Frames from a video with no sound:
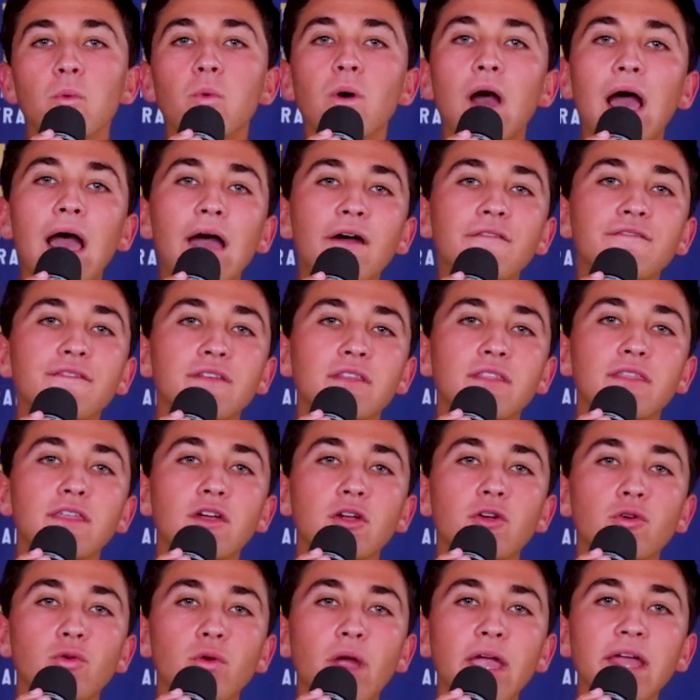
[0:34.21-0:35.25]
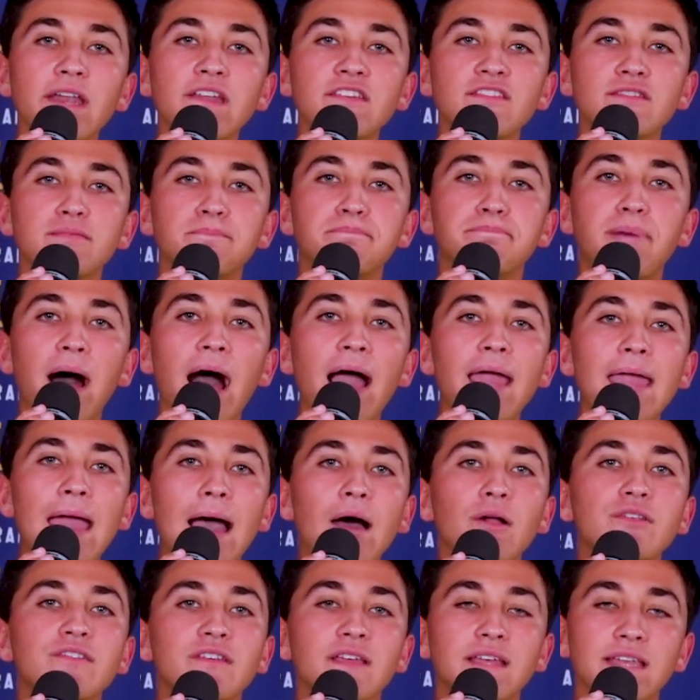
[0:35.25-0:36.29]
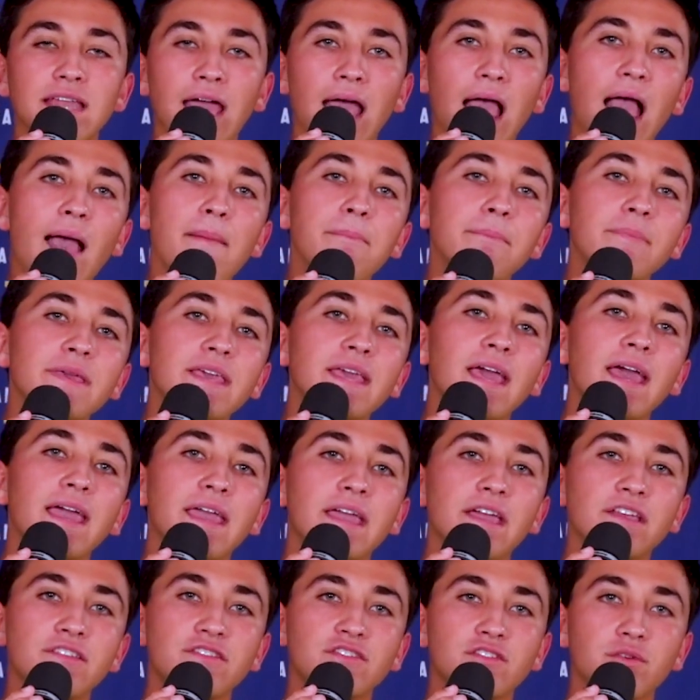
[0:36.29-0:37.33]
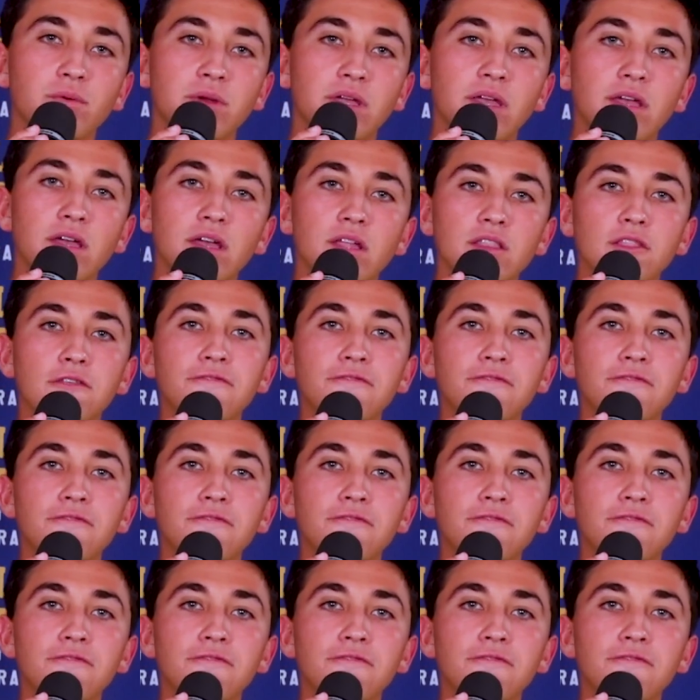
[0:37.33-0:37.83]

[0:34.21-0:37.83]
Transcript: will have the greatest buyout in NBA history.